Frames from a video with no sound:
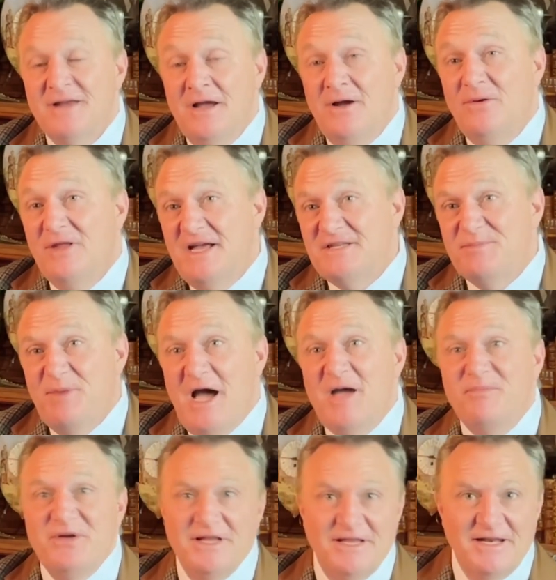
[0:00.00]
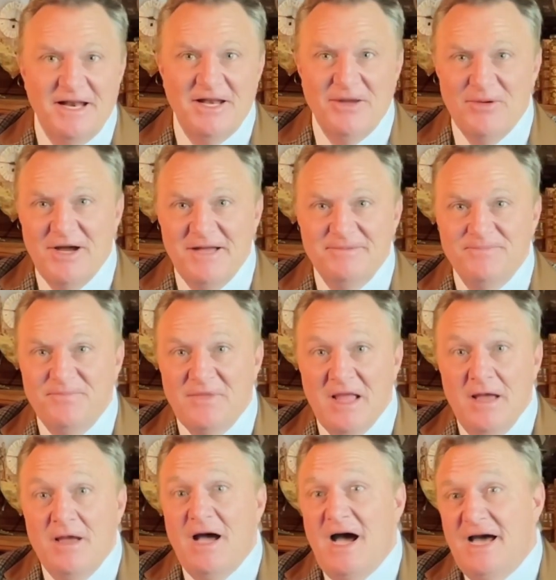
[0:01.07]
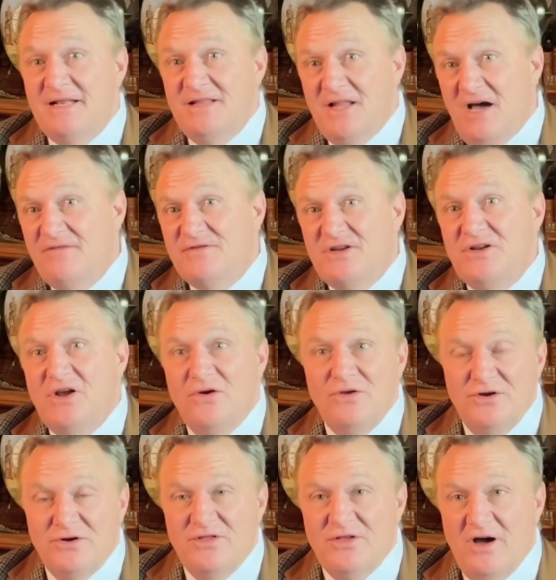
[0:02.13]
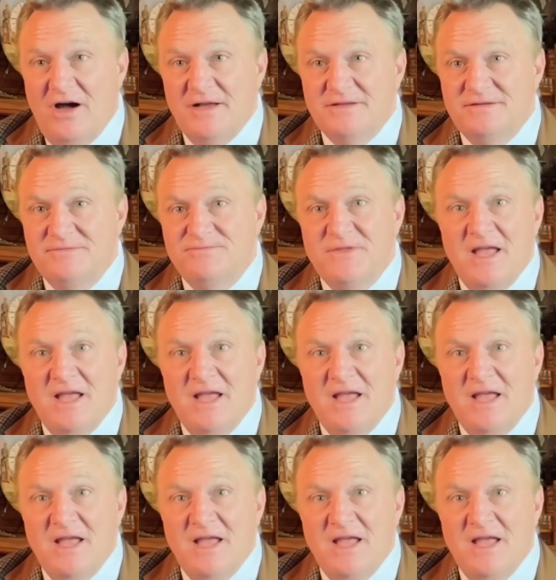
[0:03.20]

Well, that's my opinion anyway. I'd love to know your thoughts.